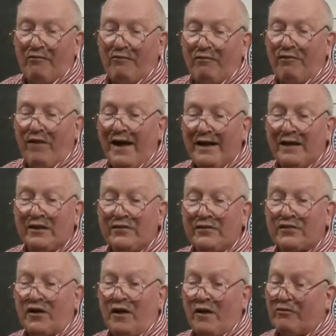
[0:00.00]

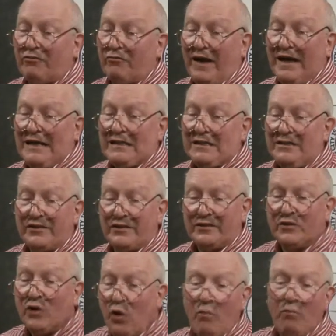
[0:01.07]
Violets aren't violent,
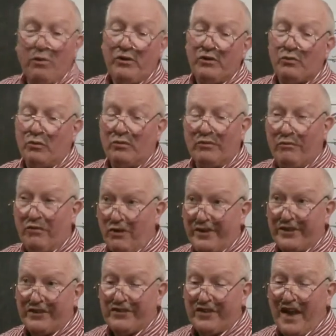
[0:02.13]
nor blue, though
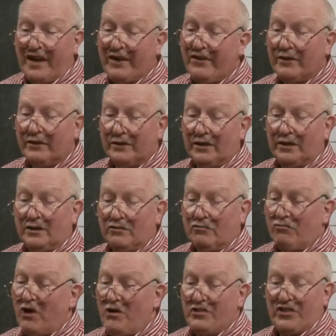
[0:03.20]
it's said.
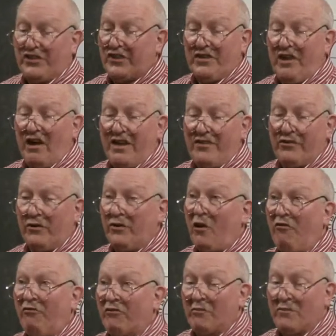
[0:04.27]
Roses are neither, and
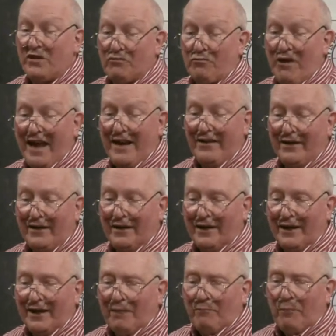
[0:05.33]
often misread.
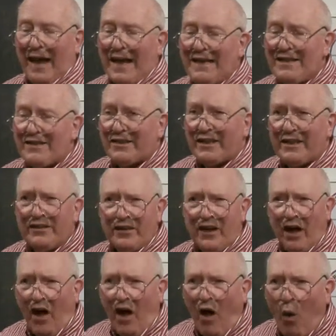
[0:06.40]
Pansies
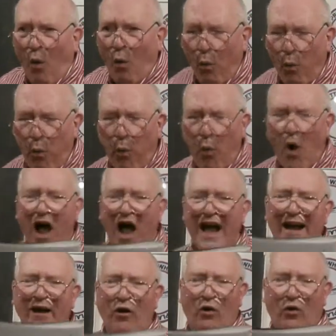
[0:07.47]
are
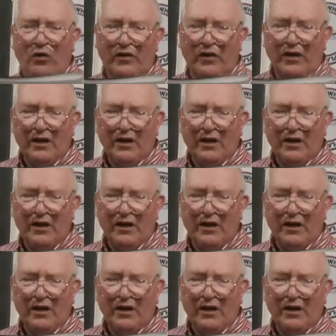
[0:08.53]
wild.